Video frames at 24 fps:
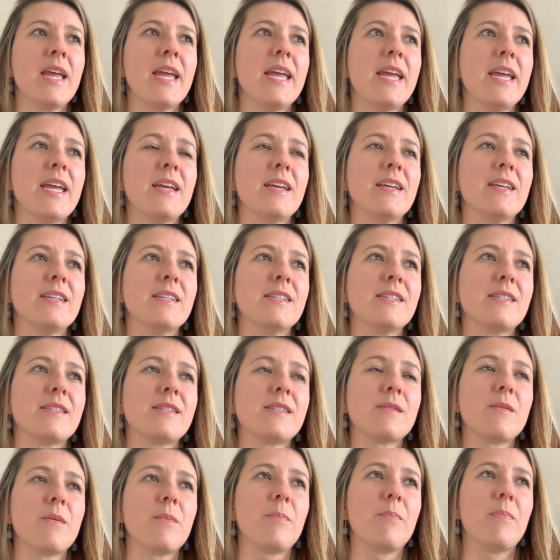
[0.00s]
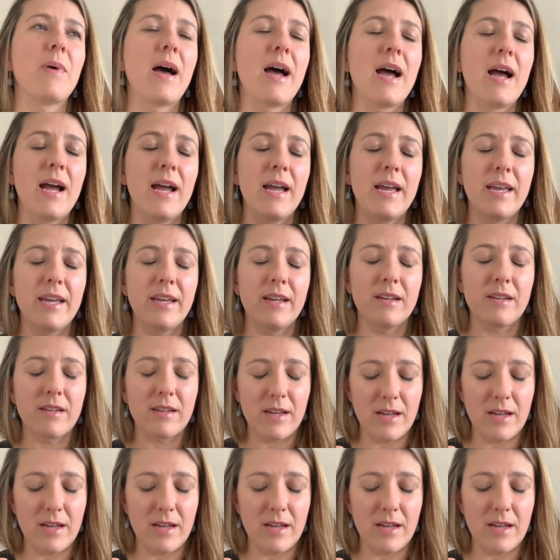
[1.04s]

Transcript: is by